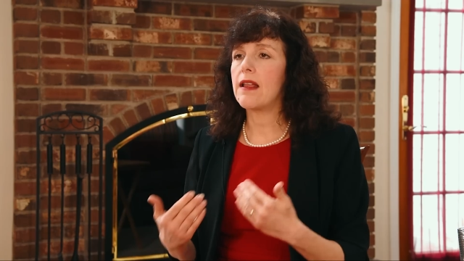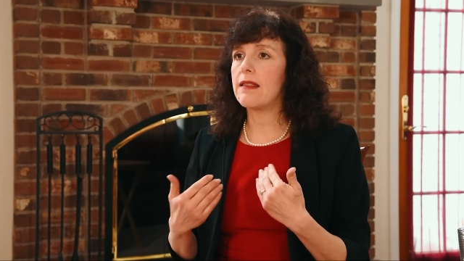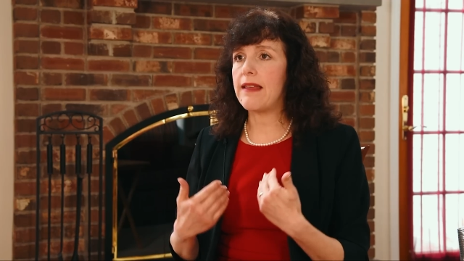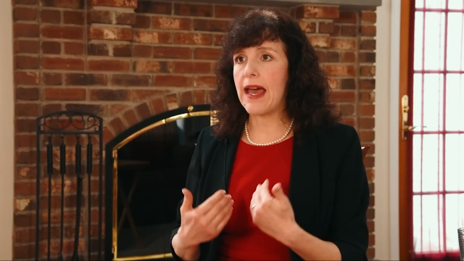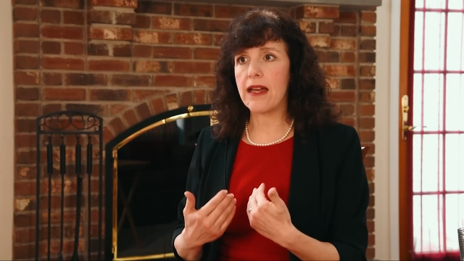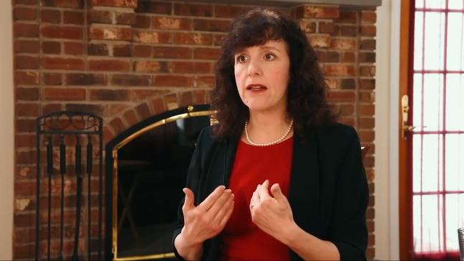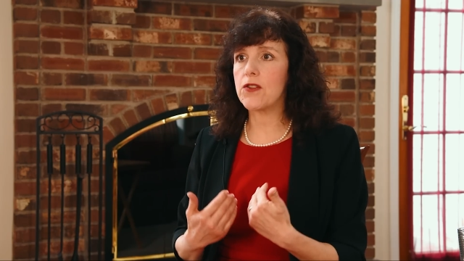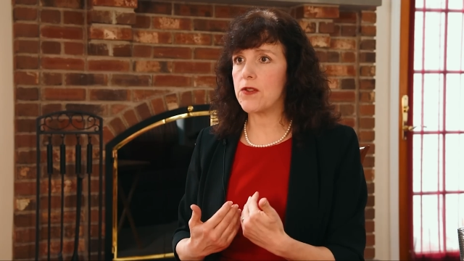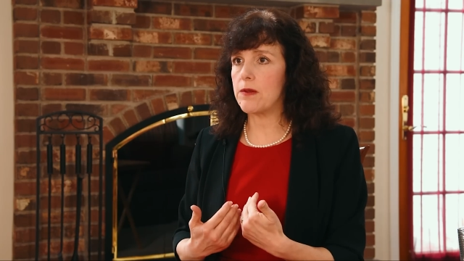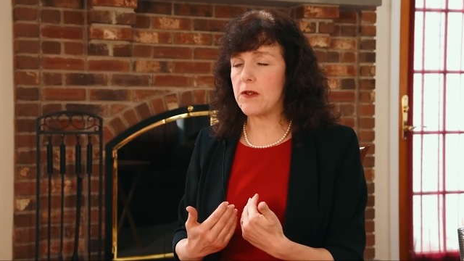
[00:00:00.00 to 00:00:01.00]
That
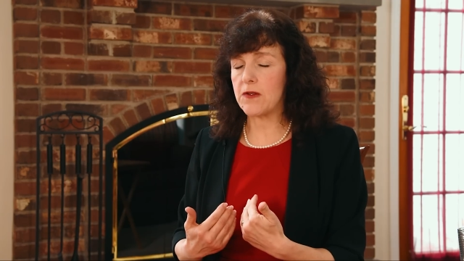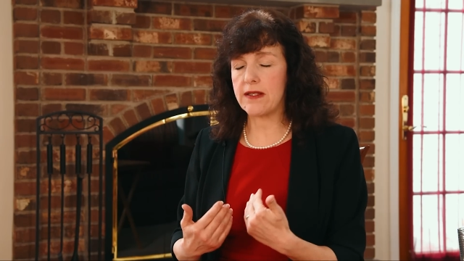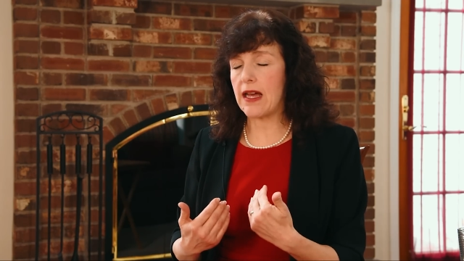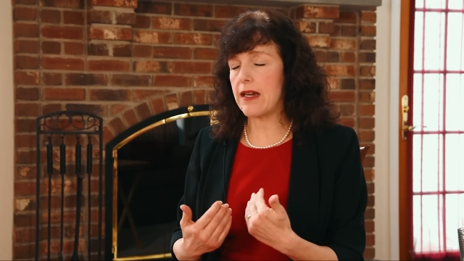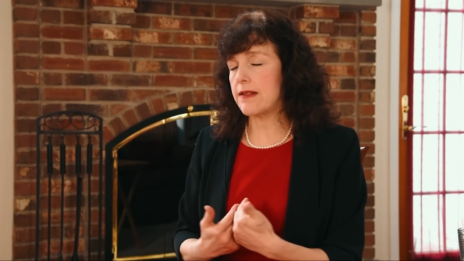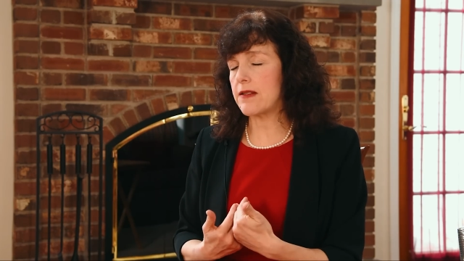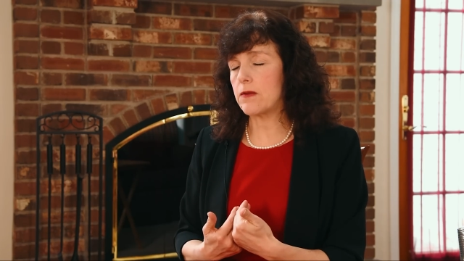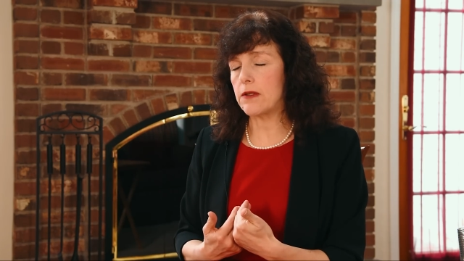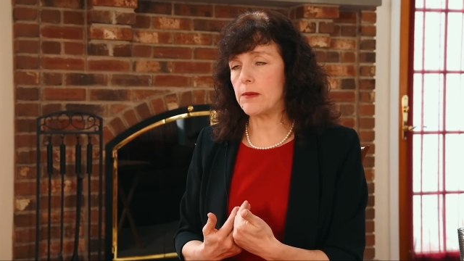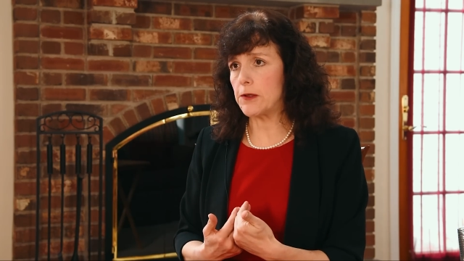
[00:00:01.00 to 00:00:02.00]
contributes, that is the
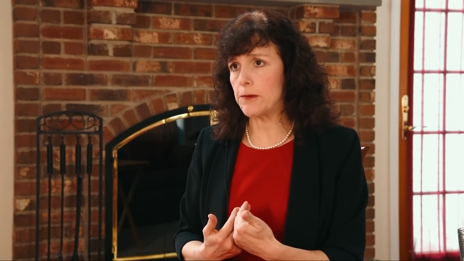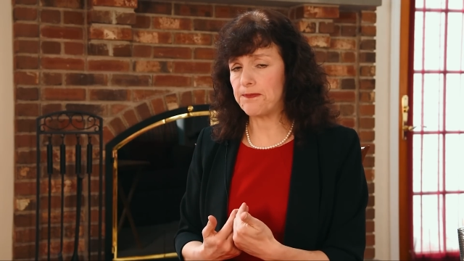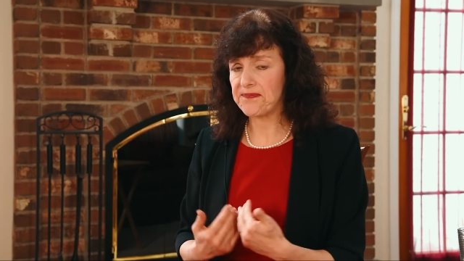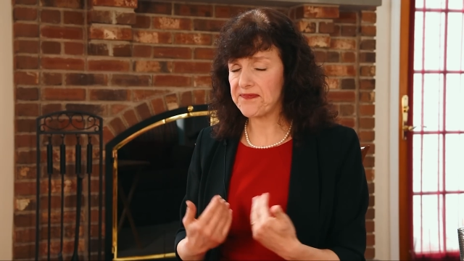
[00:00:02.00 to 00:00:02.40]
hormone